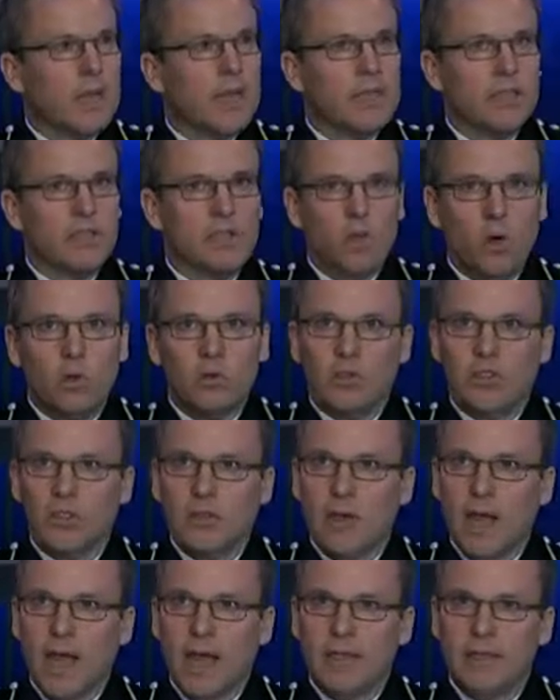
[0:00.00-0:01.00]
it is not
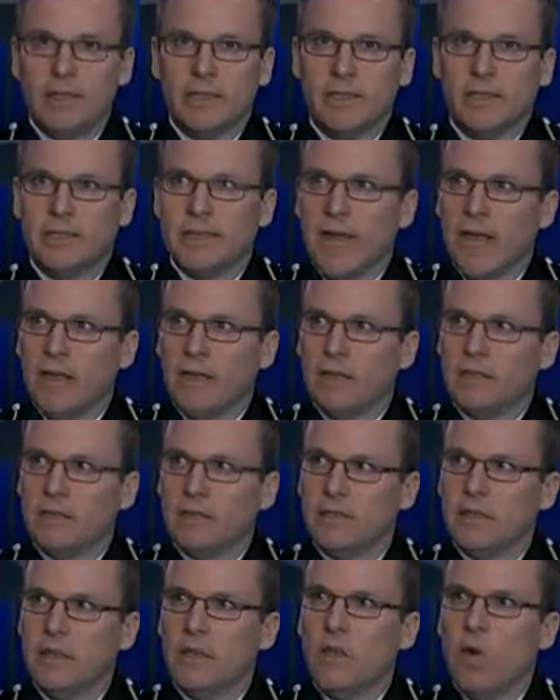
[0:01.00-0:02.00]
too late to tell
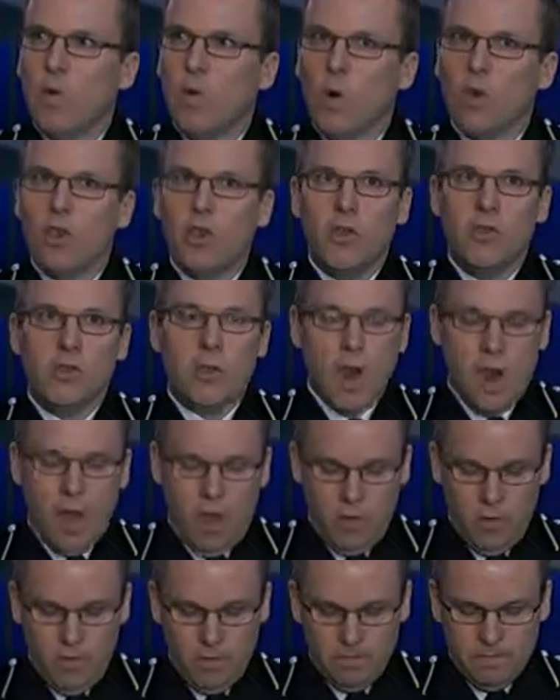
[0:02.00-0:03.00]
us what you
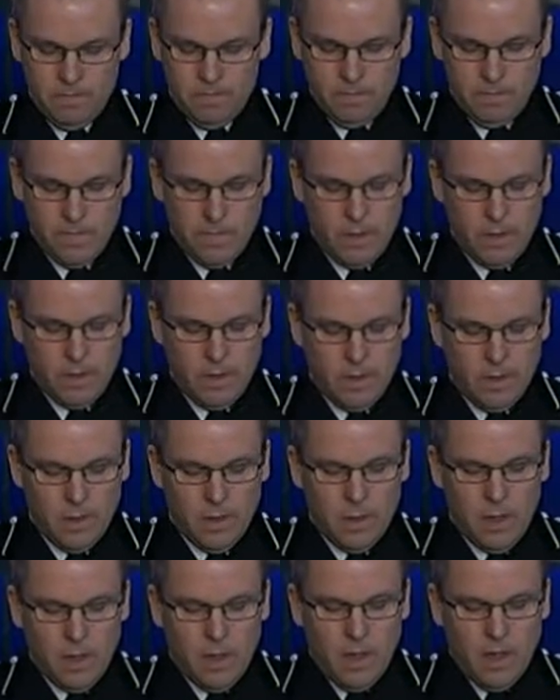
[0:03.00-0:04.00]
know.
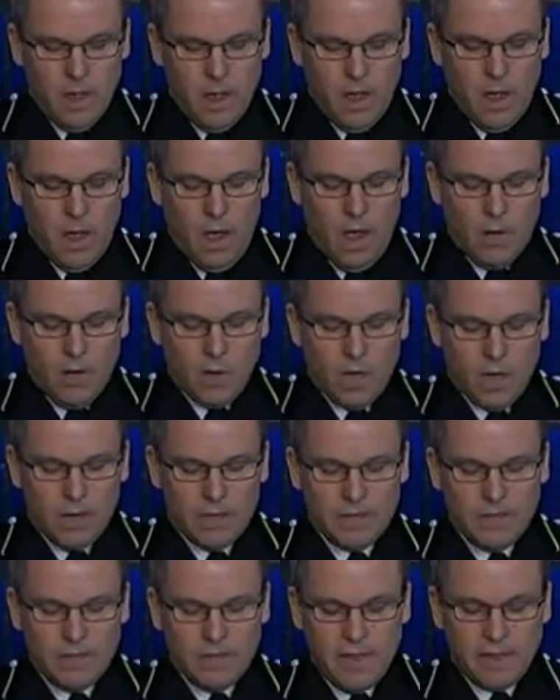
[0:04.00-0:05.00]
I would
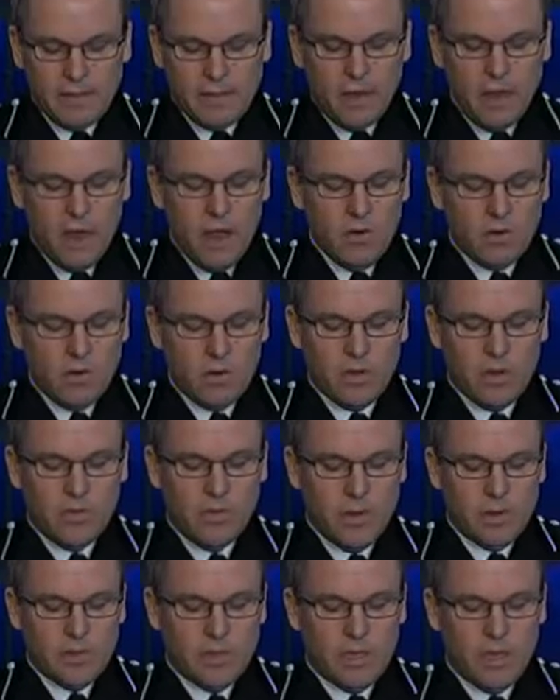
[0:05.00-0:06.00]
like to thank the local
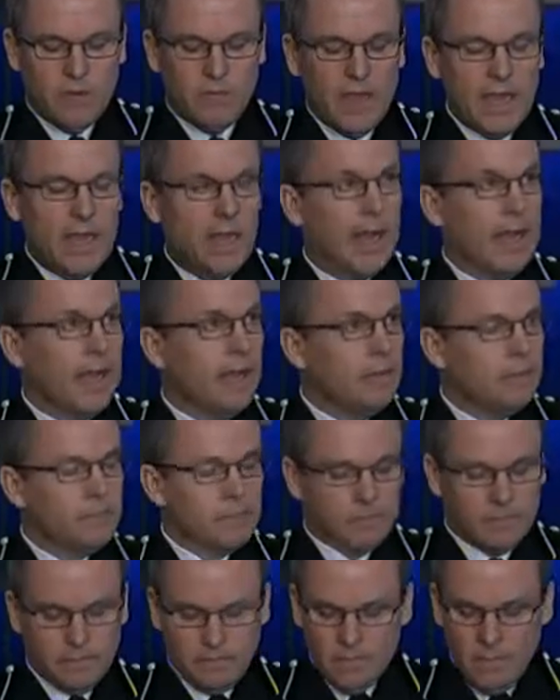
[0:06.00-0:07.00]
community of Ealing
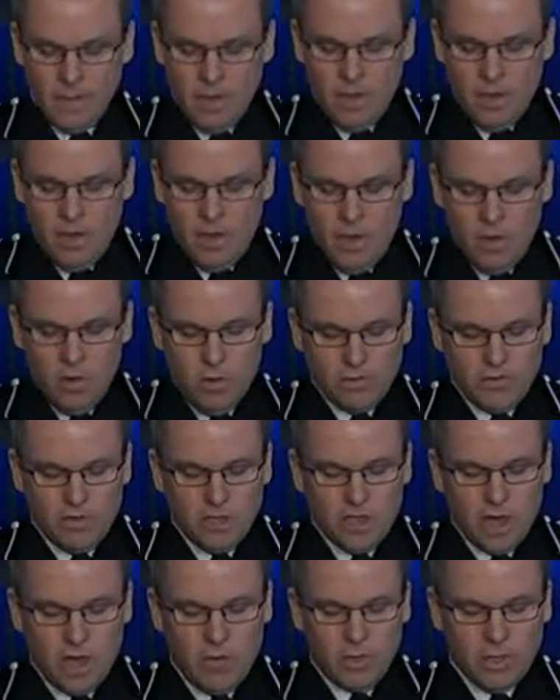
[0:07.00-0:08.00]
who have
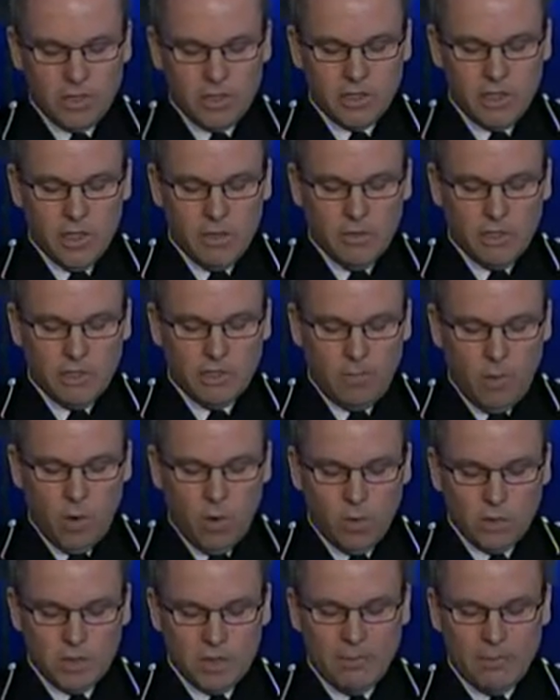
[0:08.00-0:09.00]
shown us huge
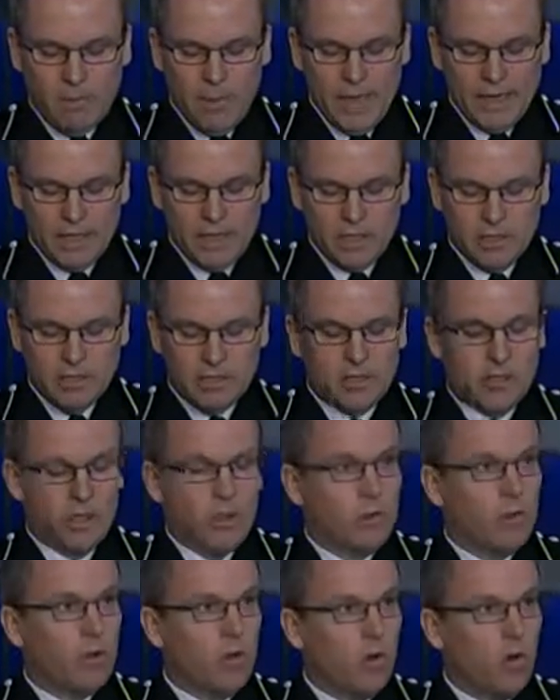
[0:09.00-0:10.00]
support and patience
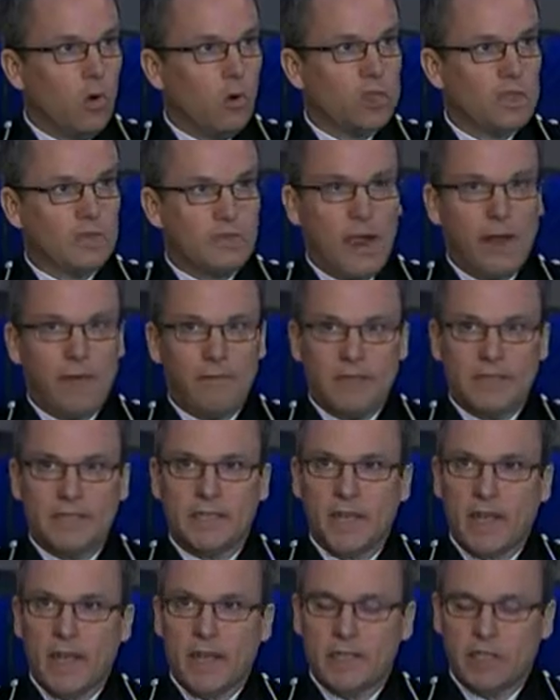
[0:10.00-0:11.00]
during the course of our
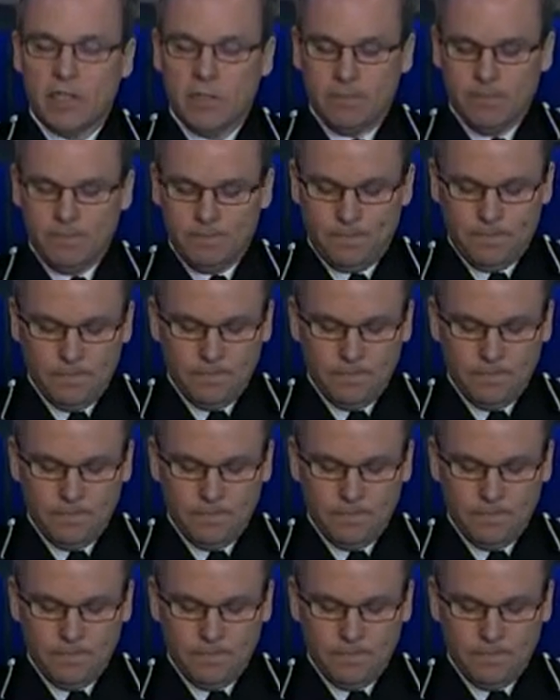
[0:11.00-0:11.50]
investigation.